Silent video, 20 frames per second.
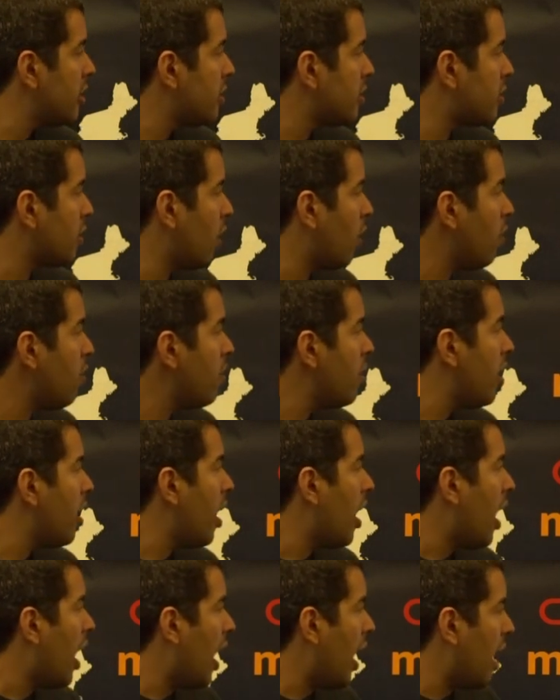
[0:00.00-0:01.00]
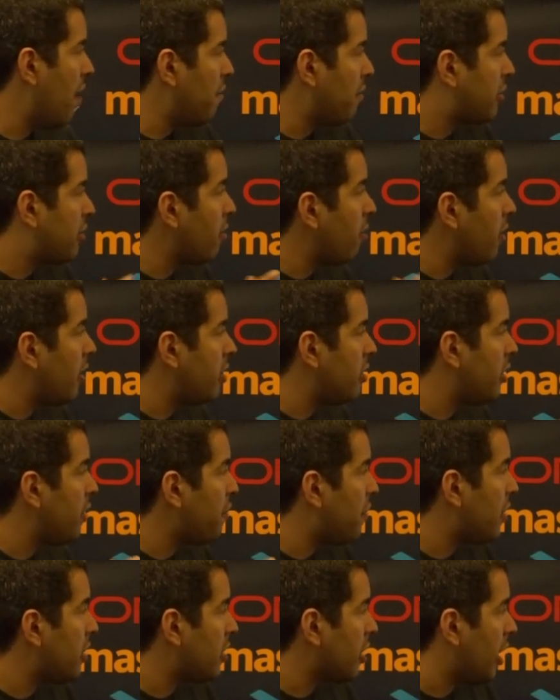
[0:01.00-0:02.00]
So I have two
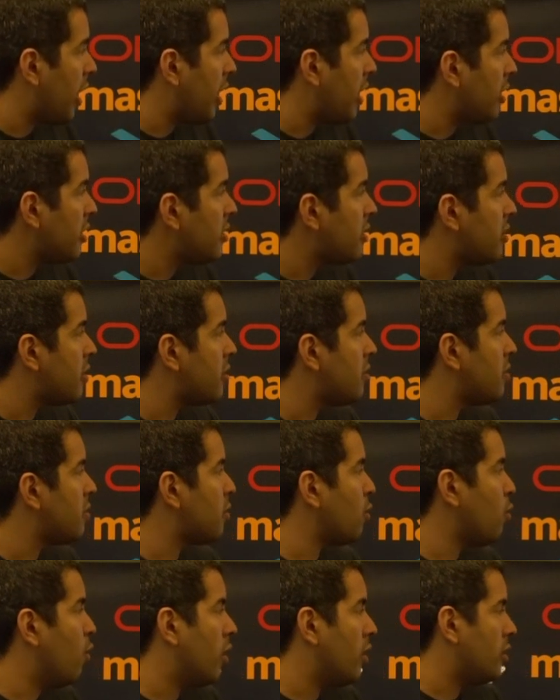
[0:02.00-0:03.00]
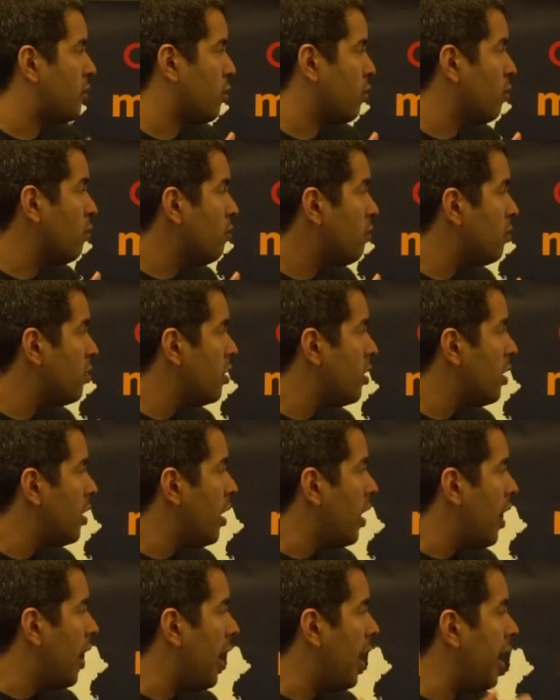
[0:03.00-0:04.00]
different layers, two on two,
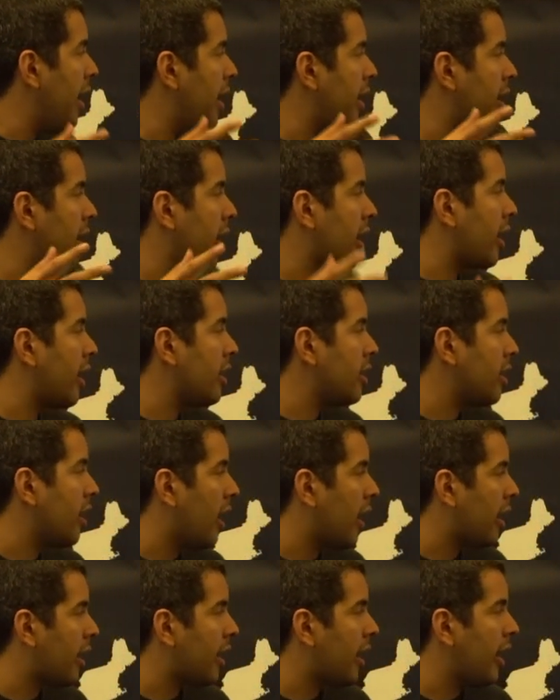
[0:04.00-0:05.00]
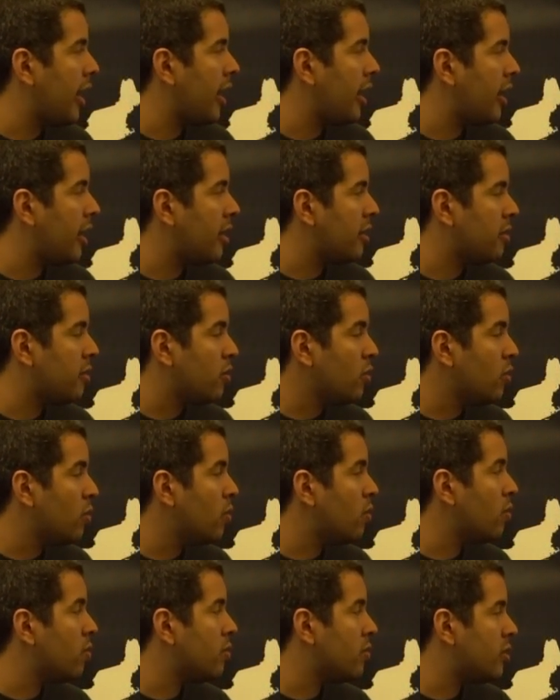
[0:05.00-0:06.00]
and I can I can
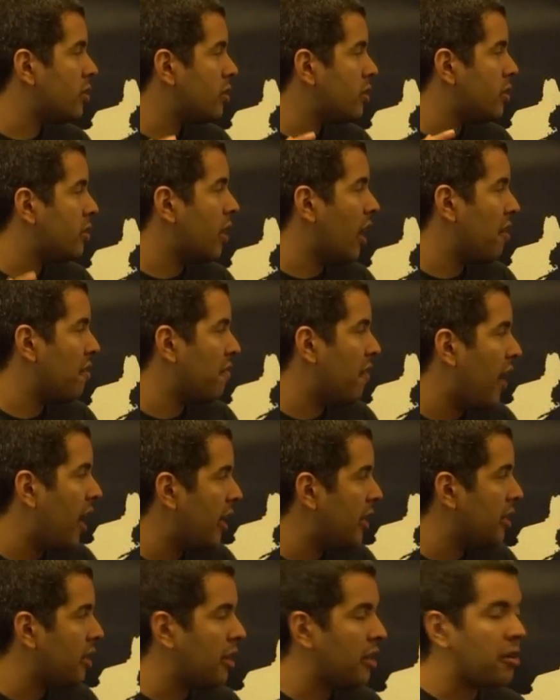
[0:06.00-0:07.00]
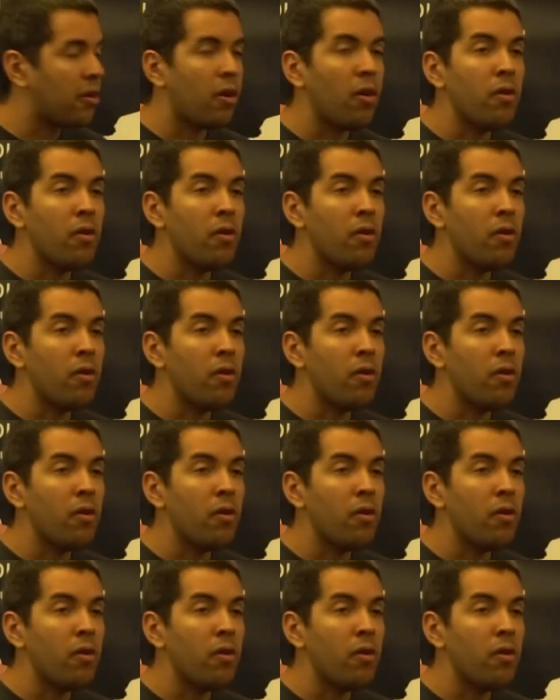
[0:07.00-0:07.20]
do divide and